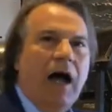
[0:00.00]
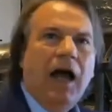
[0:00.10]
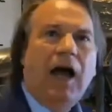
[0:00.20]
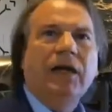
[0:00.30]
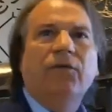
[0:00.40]

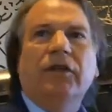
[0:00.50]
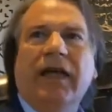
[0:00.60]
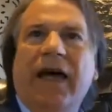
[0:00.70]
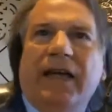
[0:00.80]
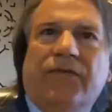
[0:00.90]

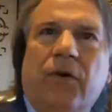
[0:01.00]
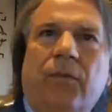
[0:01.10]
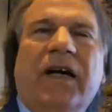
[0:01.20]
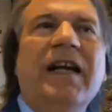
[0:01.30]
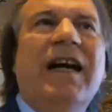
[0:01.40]
agrivoltaics,
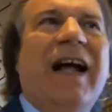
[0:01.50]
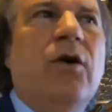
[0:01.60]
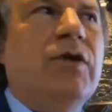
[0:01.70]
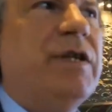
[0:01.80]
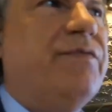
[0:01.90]
from
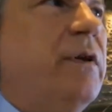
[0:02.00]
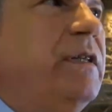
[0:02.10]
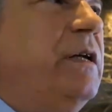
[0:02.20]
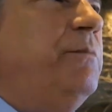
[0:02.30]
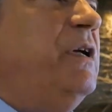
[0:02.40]
greenhouses, from the